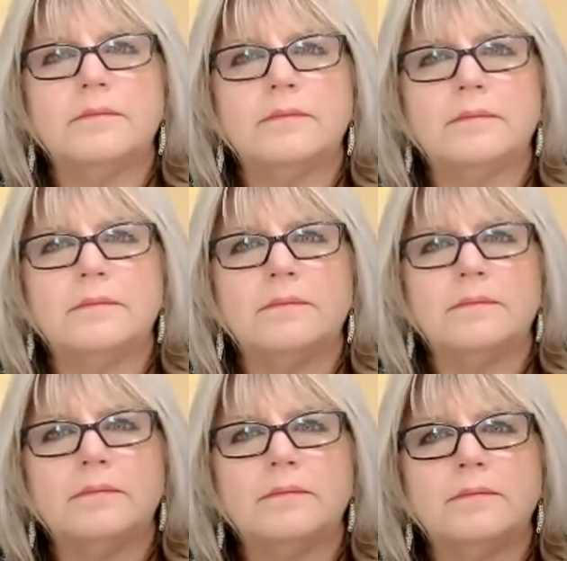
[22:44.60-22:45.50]

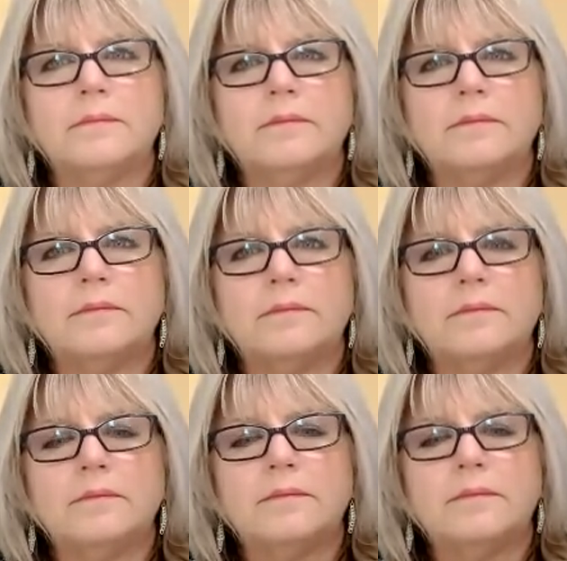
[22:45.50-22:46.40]

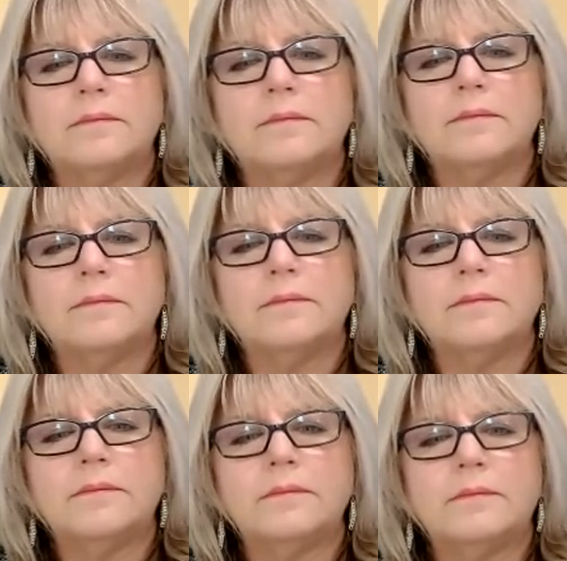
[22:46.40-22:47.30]

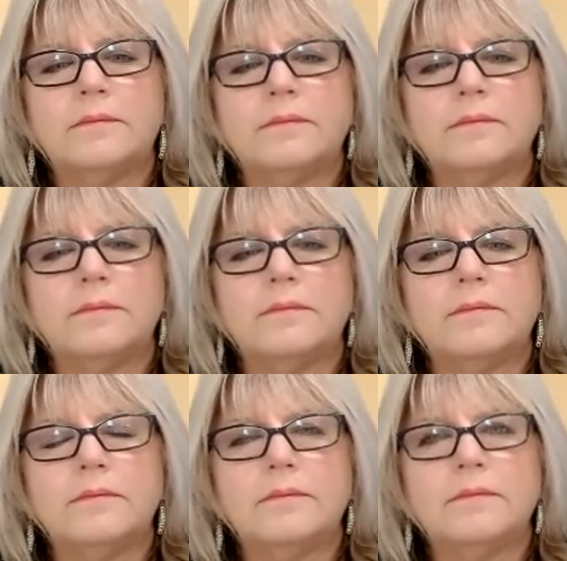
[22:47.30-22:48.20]

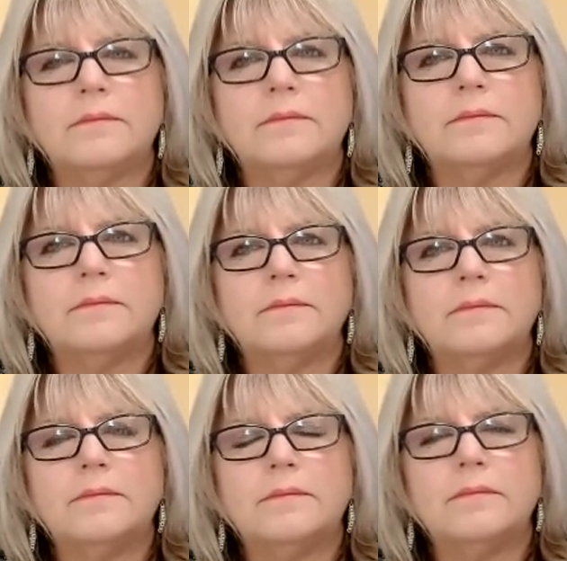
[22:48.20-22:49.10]

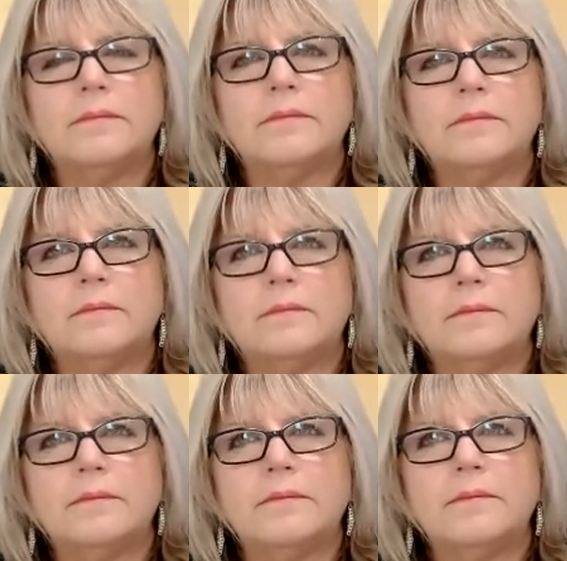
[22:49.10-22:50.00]

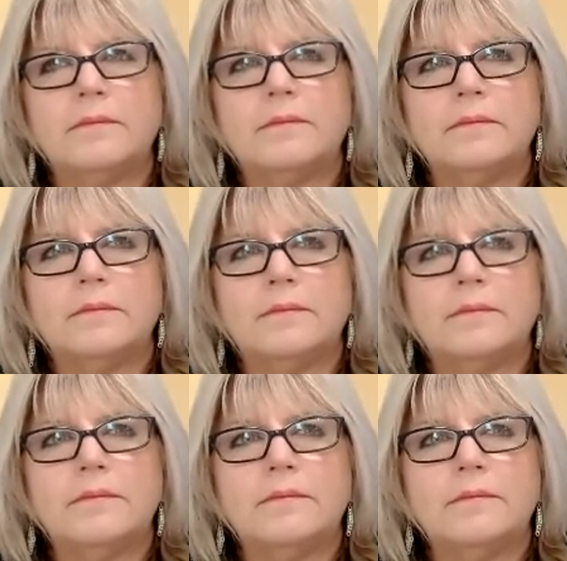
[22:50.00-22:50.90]

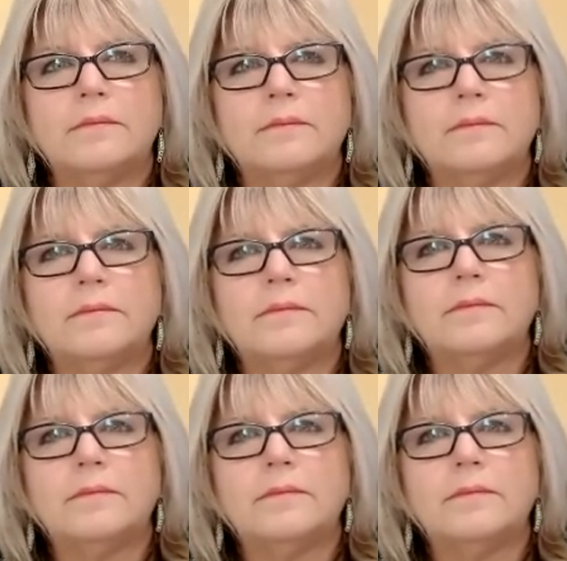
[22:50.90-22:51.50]
The person shown says nothing.